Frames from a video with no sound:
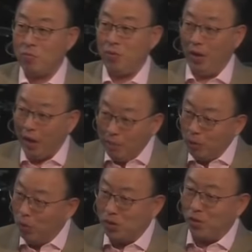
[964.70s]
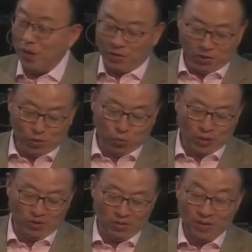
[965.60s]
Abel was the righteous
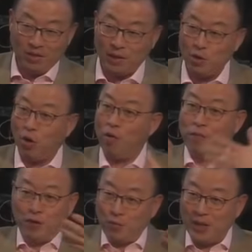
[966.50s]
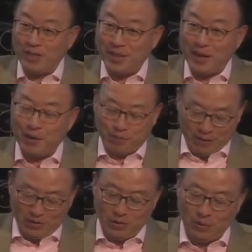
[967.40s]
one. He offered the right
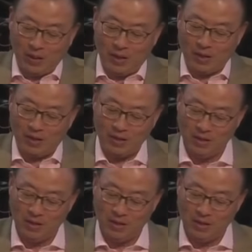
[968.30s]
sacrifice to God,